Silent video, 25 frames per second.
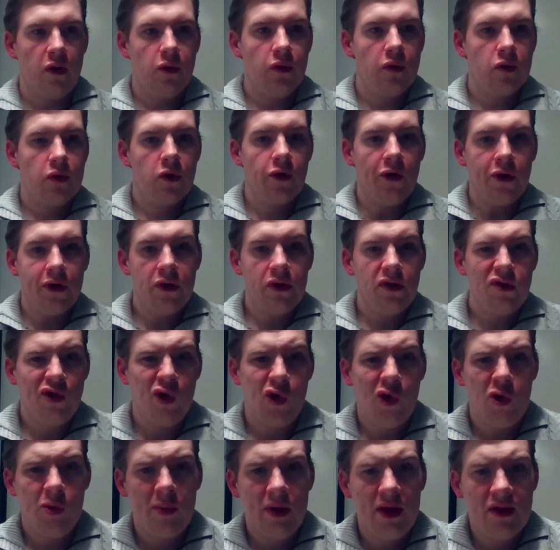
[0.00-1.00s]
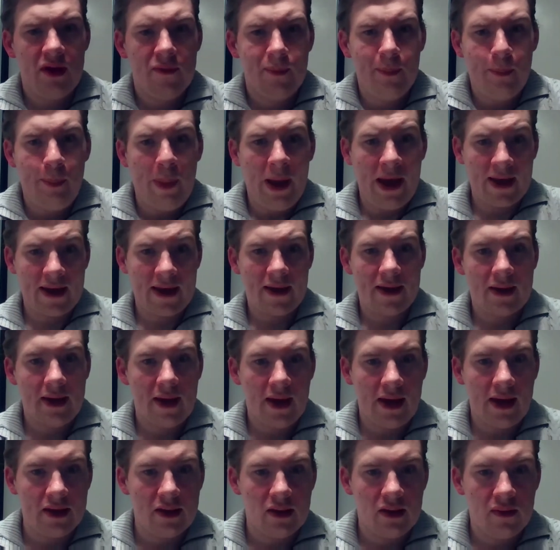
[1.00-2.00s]
So Koit Toome is back
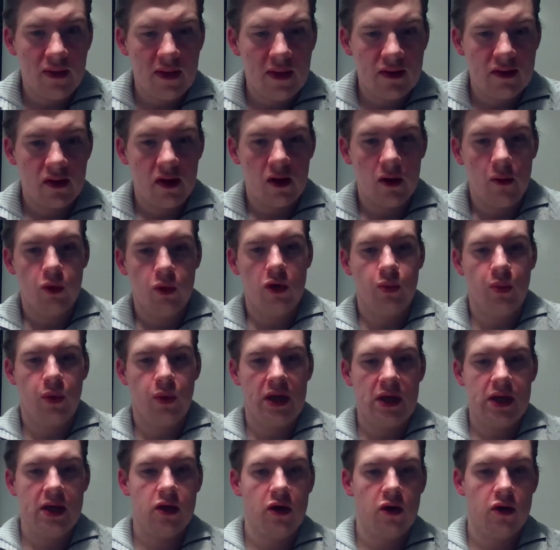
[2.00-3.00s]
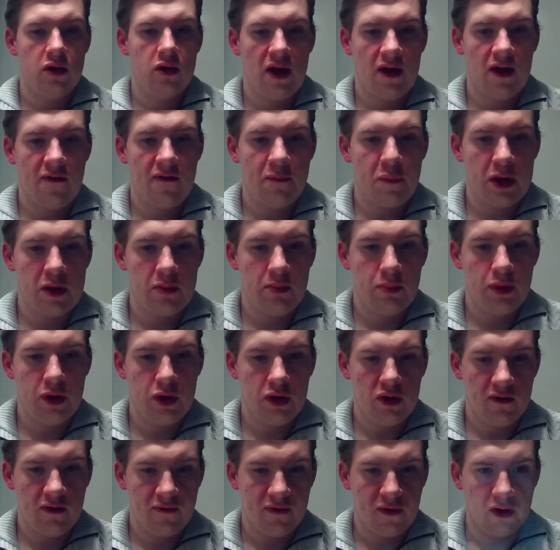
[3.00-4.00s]
again, this time we could have been
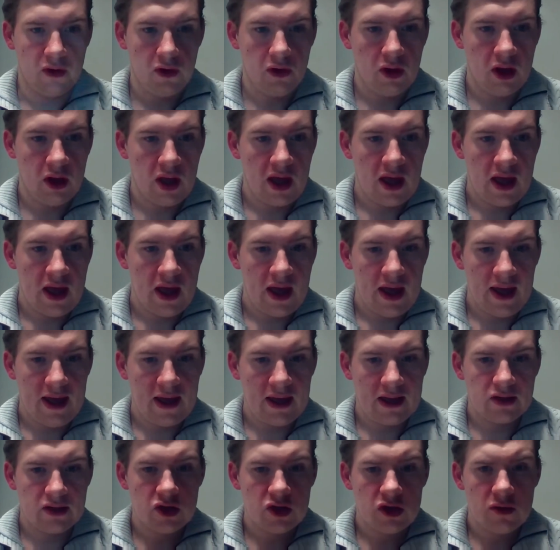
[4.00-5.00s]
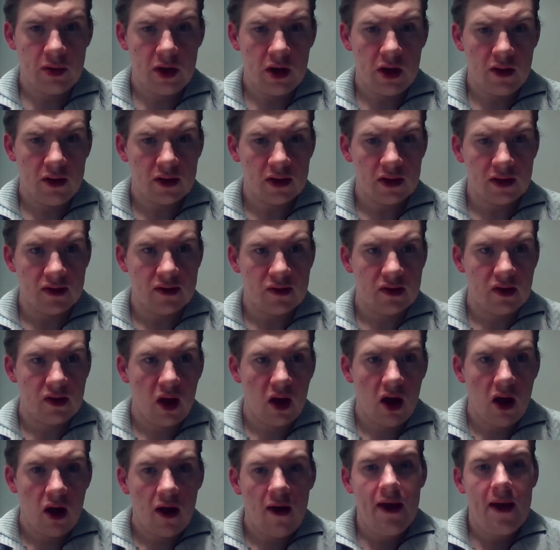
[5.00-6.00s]
beautiful. And to be
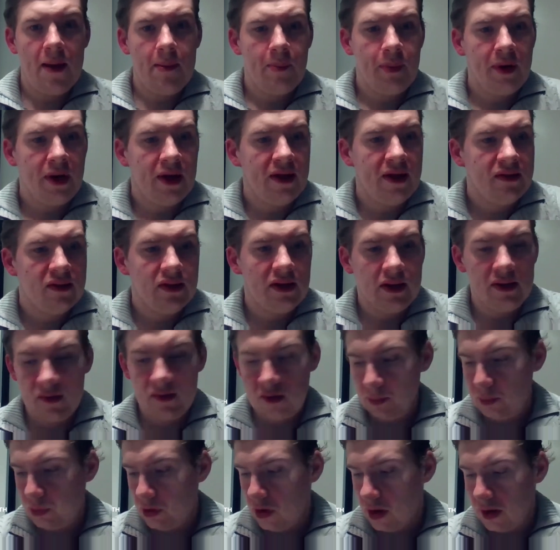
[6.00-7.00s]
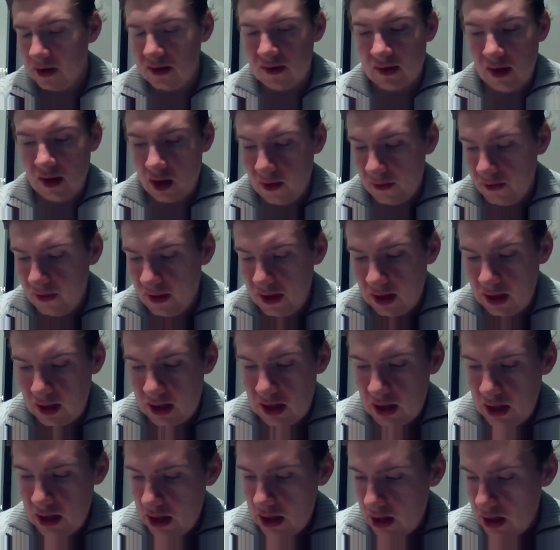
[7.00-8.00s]
honest, I am pleasantly surprised. I
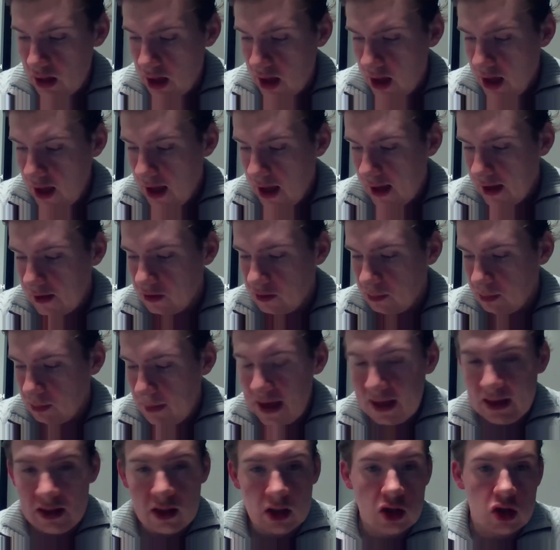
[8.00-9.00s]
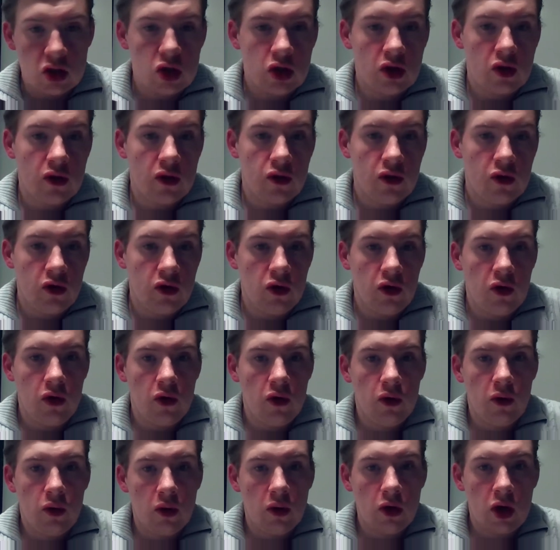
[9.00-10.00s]
think he has managed
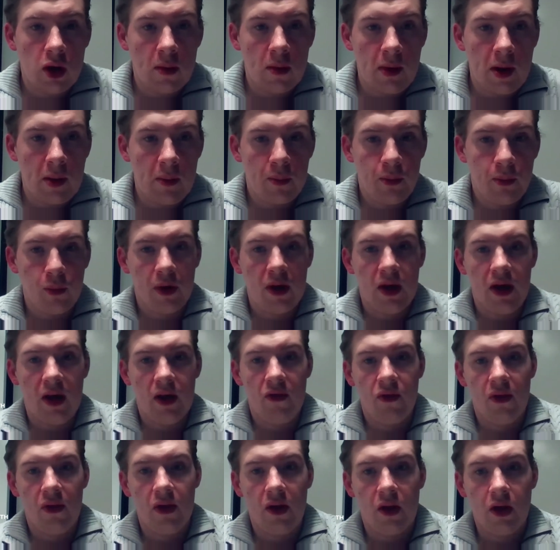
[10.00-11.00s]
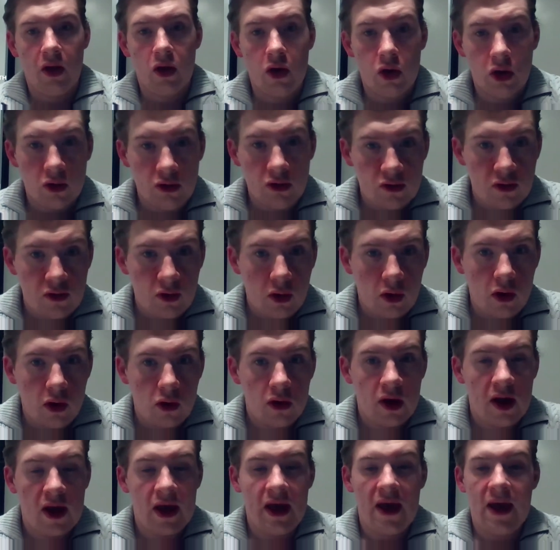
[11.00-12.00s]
to come up with a good
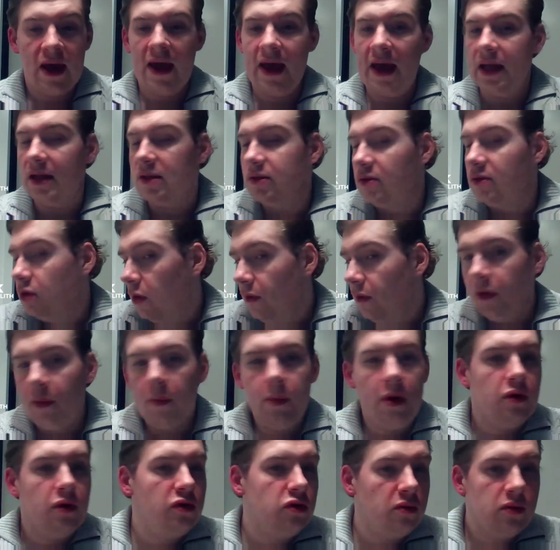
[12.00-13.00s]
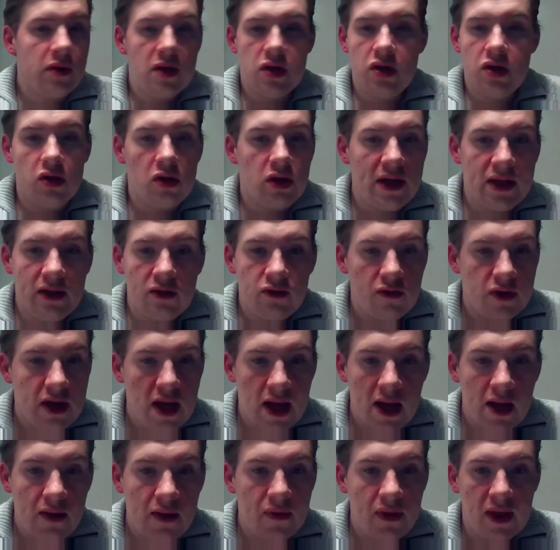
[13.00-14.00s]
song. It's not the most original
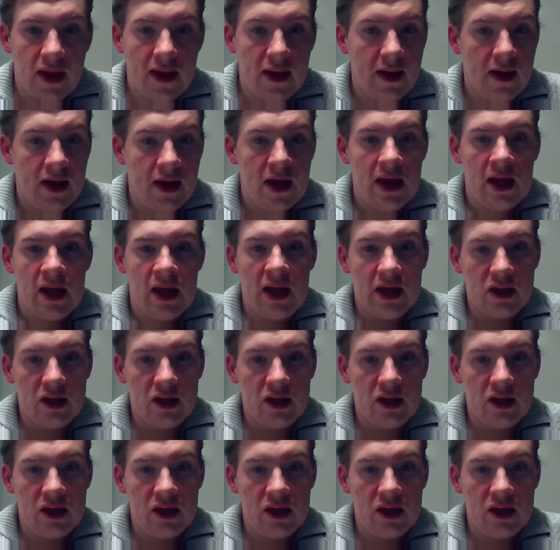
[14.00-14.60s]
entry out there.